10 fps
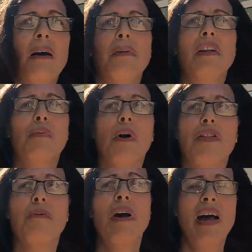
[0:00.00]
I believe one
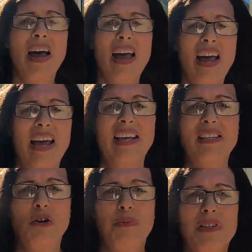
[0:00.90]
of them
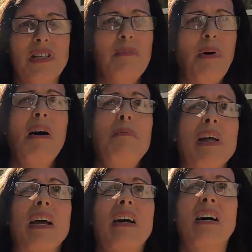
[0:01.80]
is open to the
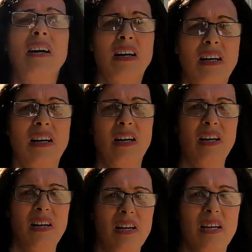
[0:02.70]
public.
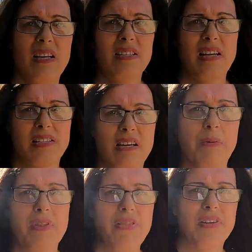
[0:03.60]
So let's
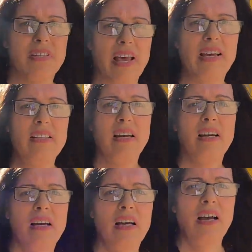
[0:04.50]
go up the other stairs
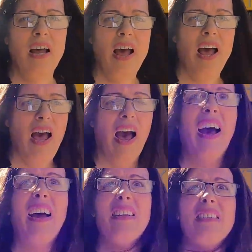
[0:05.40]

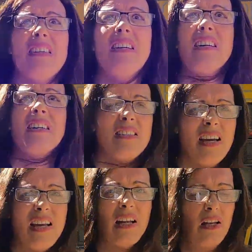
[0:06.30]
and
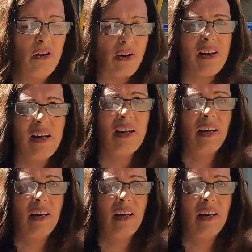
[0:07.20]
take a look.